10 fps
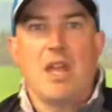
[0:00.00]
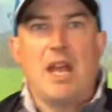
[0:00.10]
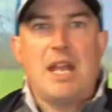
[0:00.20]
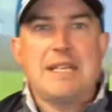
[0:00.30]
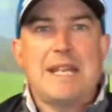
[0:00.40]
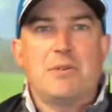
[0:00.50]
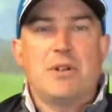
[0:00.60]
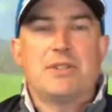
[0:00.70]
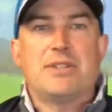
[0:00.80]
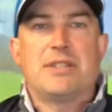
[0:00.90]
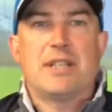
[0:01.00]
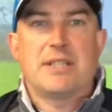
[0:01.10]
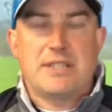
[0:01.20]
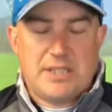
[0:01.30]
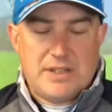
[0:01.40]
And now on to the
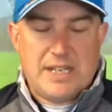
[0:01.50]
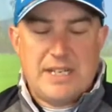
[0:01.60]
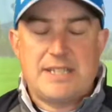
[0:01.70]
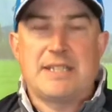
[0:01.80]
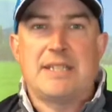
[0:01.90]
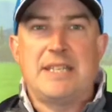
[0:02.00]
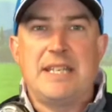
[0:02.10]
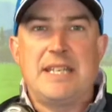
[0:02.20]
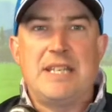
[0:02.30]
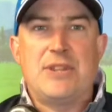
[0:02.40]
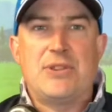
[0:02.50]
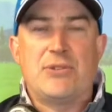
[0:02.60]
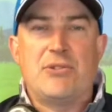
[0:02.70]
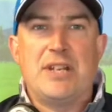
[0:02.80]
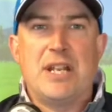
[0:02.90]
Titleist
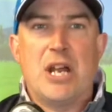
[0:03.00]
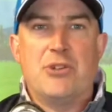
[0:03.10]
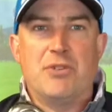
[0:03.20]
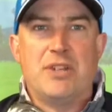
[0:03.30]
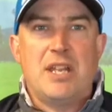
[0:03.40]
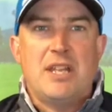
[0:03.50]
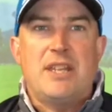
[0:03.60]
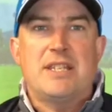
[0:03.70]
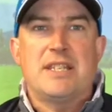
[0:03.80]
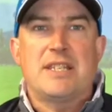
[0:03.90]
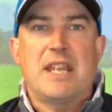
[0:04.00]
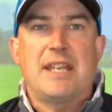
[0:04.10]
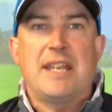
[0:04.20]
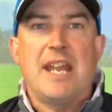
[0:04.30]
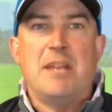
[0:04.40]
T300. This is their
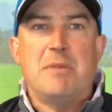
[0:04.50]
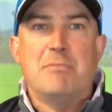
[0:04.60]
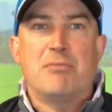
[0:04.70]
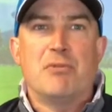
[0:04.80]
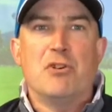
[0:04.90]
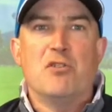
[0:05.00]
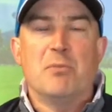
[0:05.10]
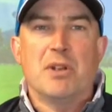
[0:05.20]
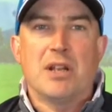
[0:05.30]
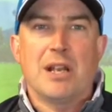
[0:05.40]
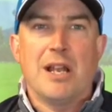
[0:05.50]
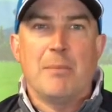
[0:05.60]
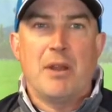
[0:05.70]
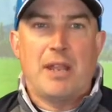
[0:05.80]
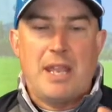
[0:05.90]
game improvement
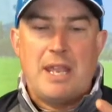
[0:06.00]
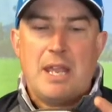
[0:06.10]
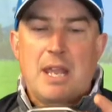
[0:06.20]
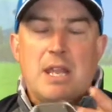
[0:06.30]
club, okay?